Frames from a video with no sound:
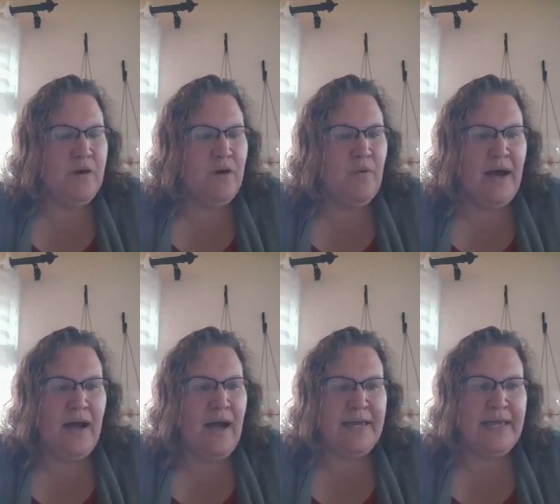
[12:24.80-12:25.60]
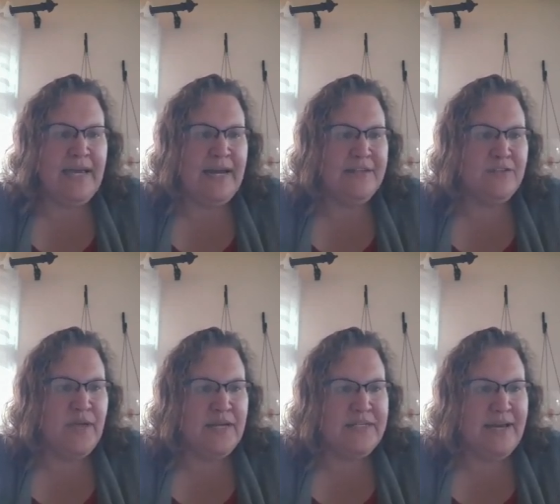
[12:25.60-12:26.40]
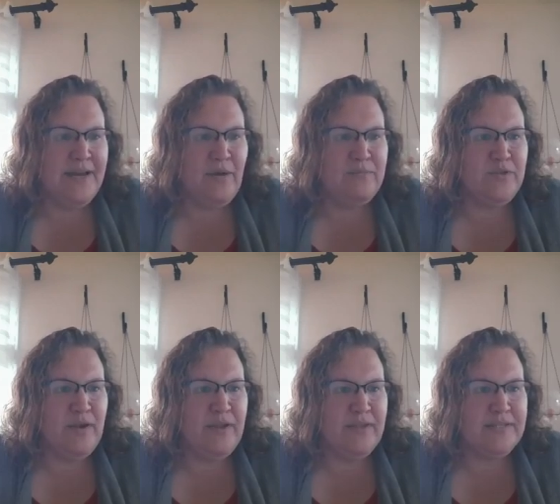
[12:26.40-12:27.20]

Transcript: so I, I, can't answer that, Diego. I'm sorry.